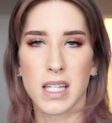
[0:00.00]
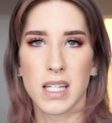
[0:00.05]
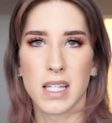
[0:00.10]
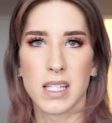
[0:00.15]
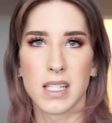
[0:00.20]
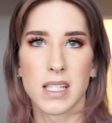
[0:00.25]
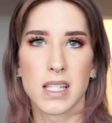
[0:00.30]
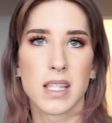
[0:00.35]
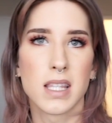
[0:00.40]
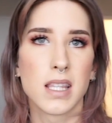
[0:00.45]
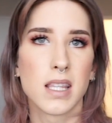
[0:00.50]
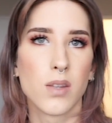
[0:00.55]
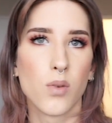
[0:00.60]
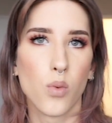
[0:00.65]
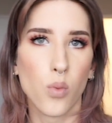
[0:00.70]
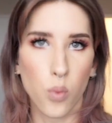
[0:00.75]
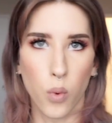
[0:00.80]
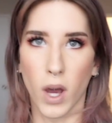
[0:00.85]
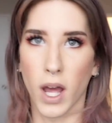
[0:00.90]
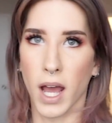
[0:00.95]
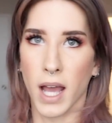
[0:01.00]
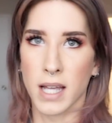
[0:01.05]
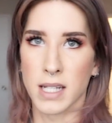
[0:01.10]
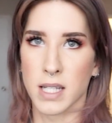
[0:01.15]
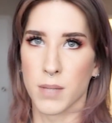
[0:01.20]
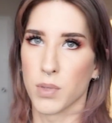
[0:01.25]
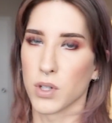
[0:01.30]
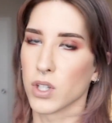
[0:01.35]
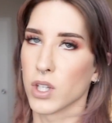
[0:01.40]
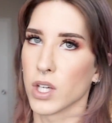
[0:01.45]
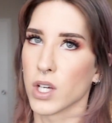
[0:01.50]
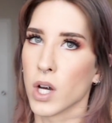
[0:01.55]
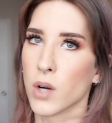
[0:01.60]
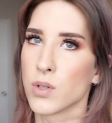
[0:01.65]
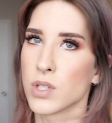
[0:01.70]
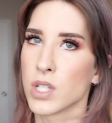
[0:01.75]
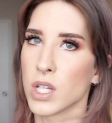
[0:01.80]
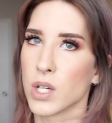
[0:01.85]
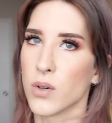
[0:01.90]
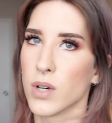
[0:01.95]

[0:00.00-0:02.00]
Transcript: is what I typically go to.